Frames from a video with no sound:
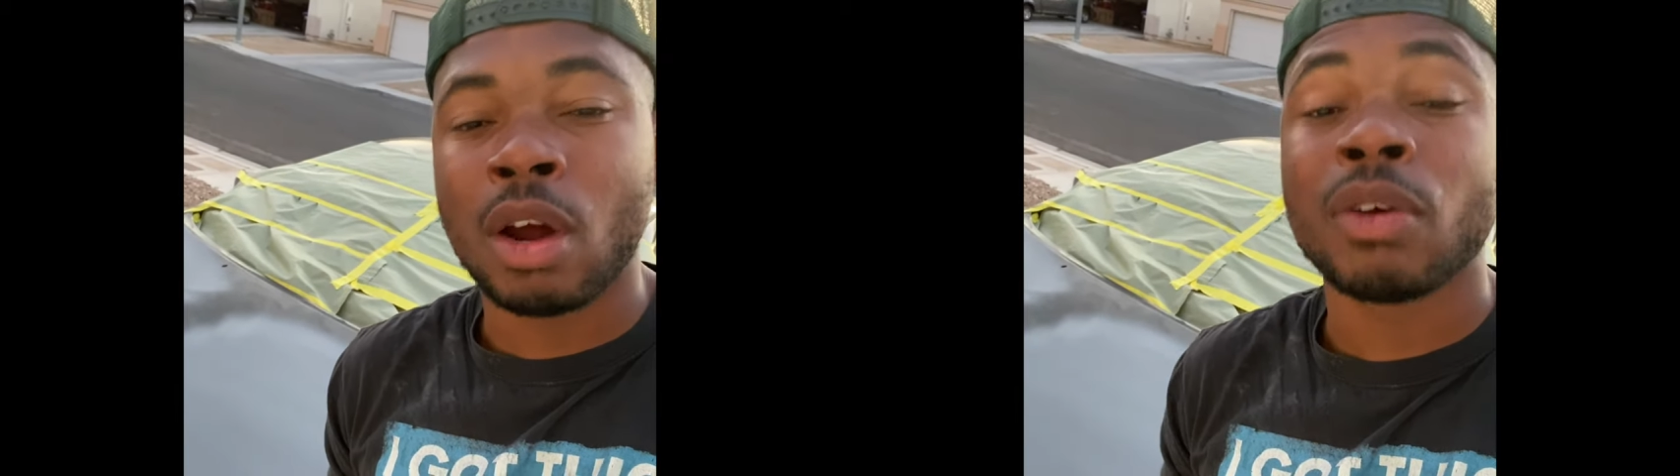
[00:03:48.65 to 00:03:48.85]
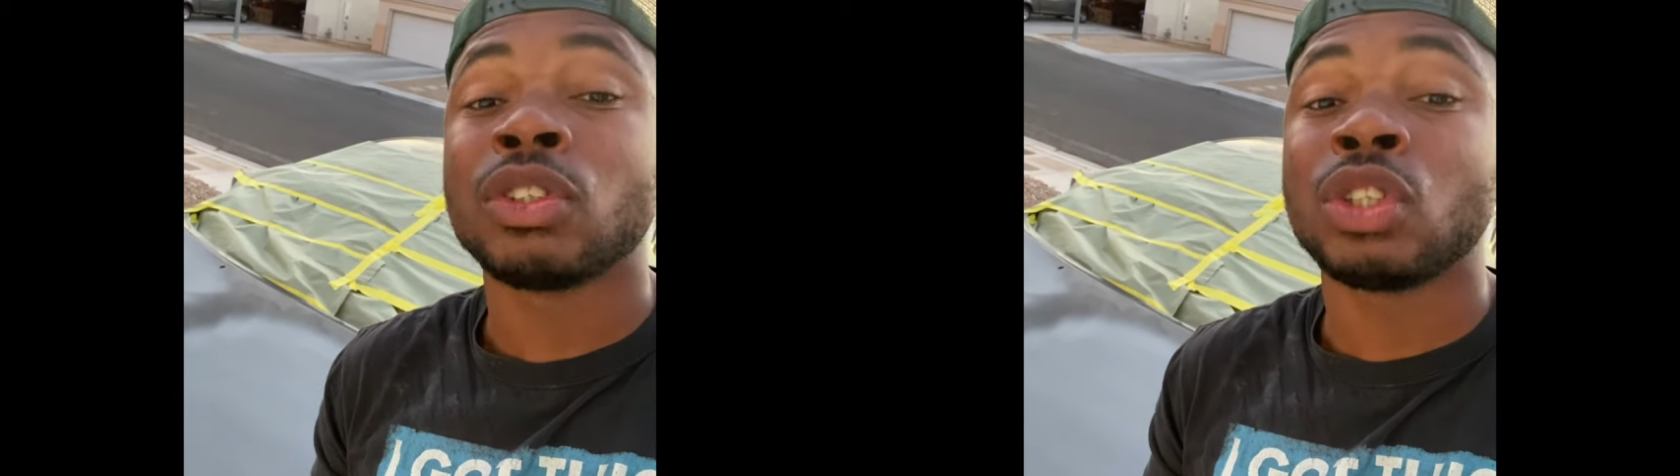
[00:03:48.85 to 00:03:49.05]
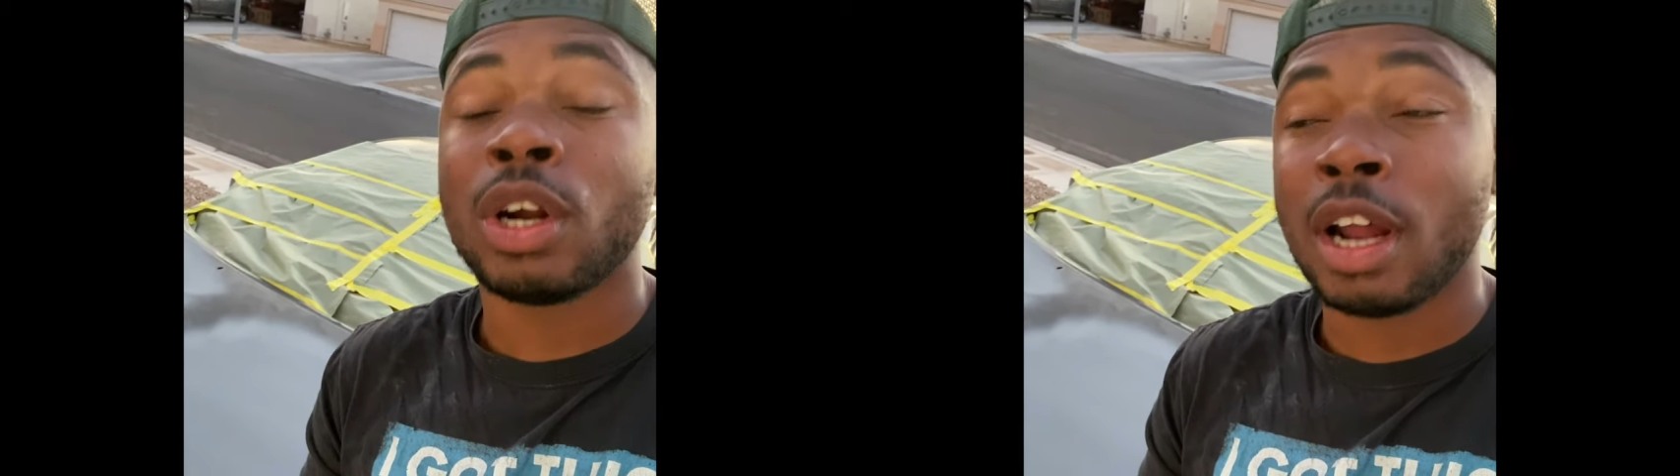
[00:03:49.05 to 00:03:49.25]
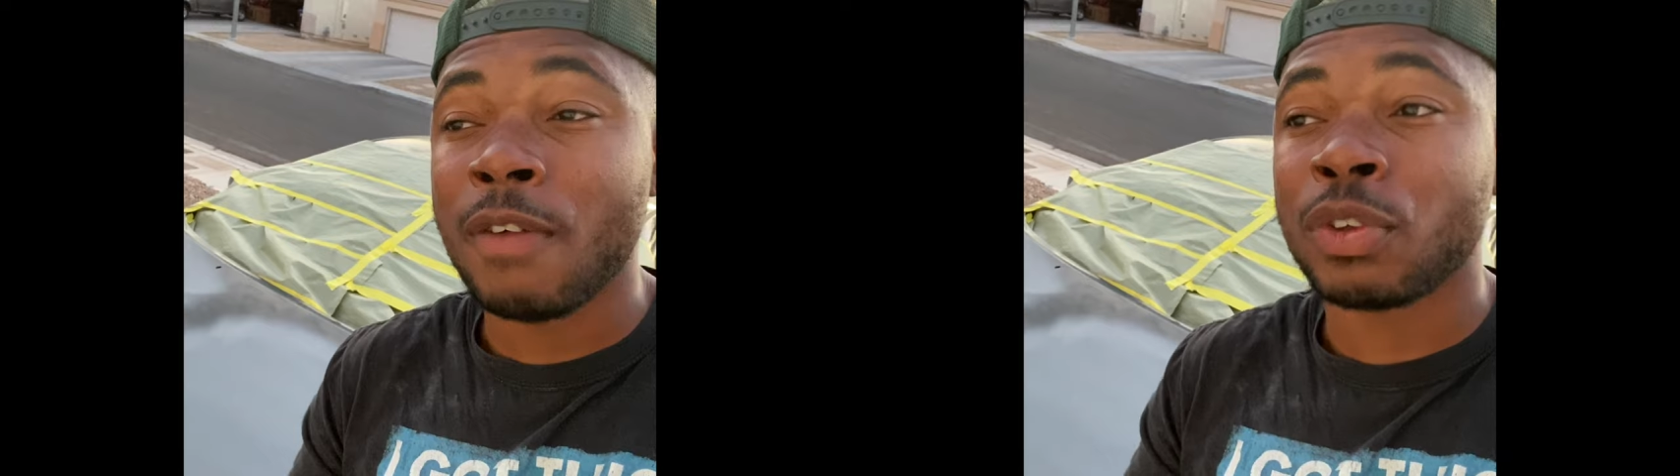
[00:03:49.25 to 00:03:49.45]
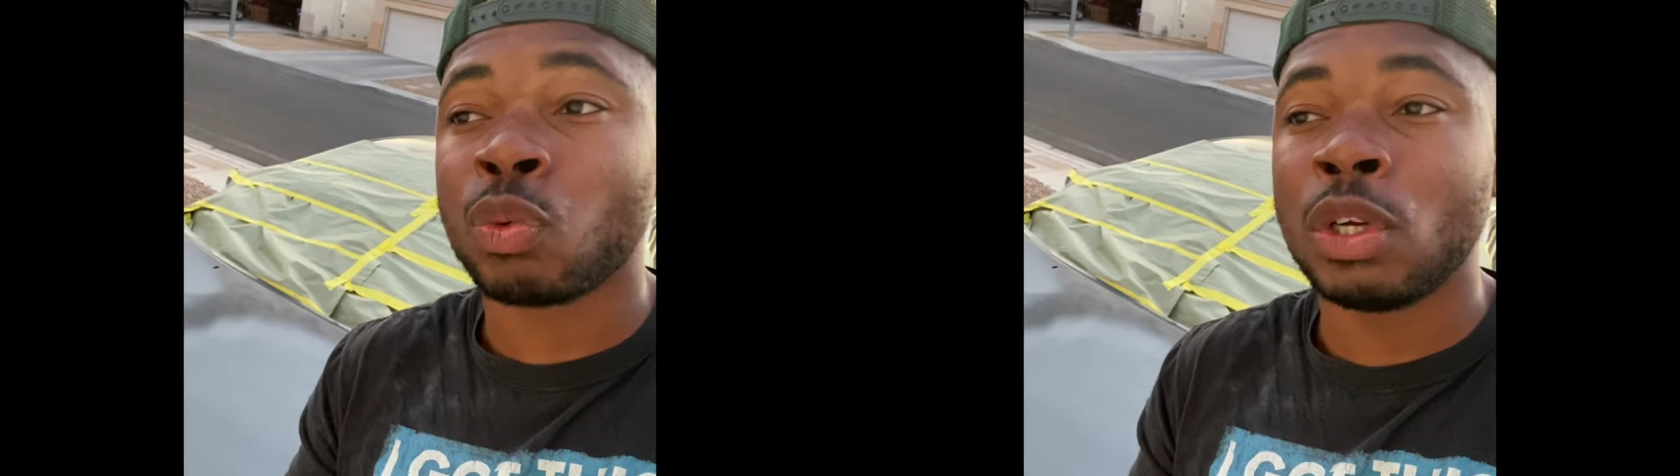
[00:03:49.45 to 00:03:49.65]
or start
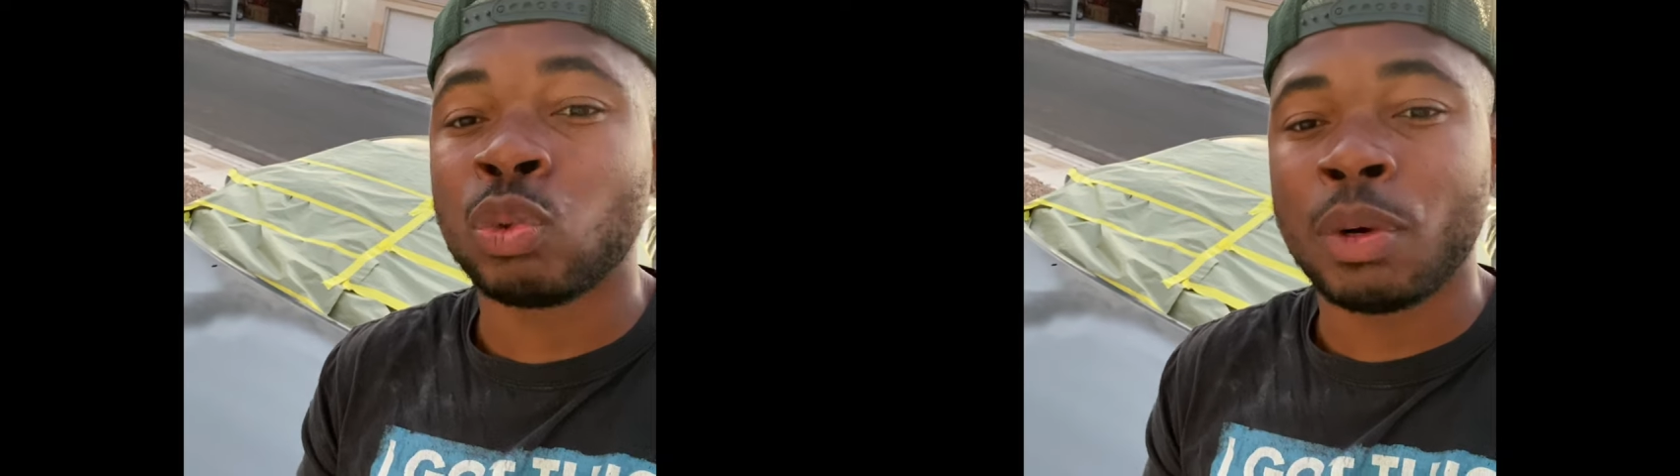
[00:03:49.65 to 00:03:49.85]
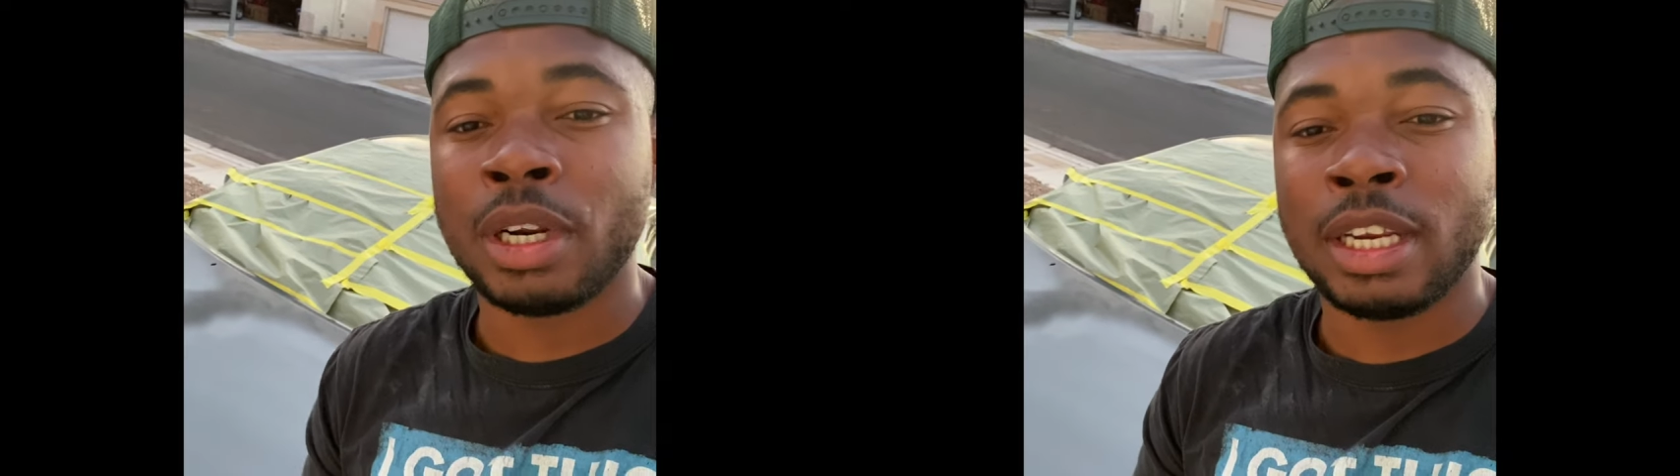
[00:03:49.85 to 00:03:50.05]
off with 320